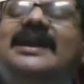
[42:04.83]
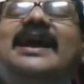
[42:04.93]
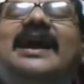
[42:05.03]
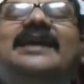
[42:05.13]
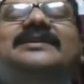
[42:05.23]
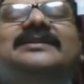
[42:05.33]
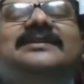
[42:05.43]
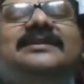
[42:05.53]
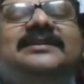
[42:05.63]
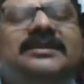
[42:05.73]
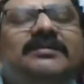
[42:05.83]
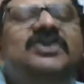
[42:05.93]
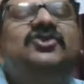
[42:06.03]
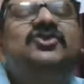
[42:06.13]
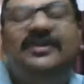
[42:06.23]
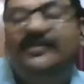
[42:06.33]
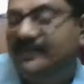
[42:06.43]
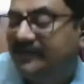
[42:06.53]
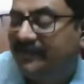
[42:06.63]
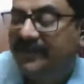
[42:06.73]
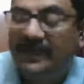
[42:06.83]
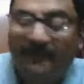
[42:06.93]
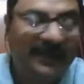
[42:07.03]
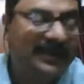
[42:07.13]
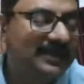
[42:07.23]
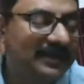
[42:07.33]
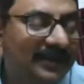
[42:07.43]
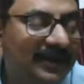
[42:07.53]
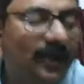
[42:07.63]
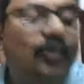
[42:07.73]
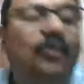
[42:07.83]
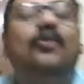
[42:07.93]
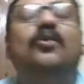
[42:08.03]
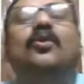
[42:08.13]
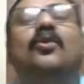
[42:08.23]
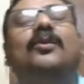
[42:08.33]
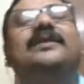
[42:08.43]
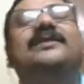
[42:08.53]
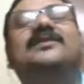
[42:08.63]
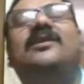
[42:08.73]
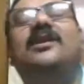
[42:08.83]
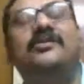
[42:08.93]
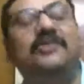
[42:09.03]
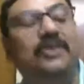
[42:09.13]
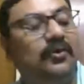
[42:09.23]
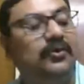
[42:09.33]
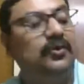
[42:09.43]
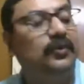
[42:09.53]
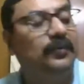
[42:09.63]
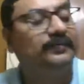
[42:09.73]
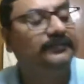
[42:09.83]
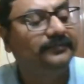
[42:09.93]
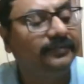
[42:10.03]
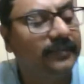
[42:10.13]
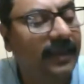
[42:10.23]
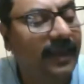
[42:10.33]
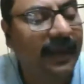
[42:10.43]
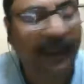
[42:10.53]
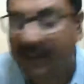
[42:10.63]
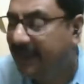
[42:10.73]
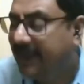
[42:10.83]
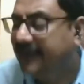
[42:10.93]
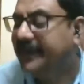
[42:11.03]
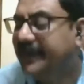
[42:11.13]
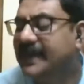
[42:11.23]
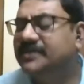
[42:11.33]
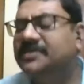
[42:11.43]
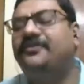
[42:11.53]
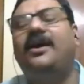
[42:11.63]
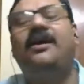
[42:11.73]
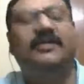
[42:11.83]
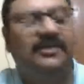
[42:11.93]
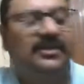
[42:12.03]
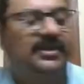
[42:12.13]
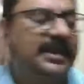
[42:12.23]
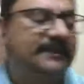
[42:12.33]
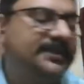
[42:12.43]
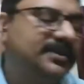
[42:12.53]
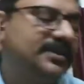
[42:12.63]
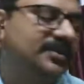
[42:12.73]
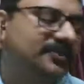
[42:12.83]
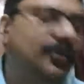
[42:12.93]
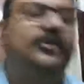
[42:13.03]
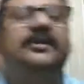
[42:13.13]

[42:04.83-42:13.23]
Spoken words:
and diminishing the epic. Now, who will this round go to? An ace of hearts steps forth. Now,